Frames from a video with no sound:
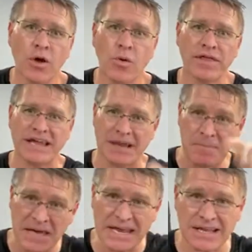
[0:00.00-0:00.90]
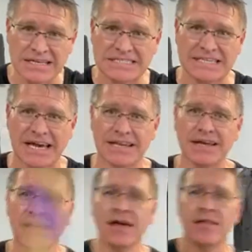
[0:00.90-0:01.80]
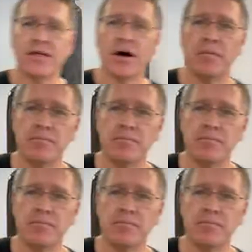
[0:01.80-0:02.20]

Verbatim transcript: where they can immediately send the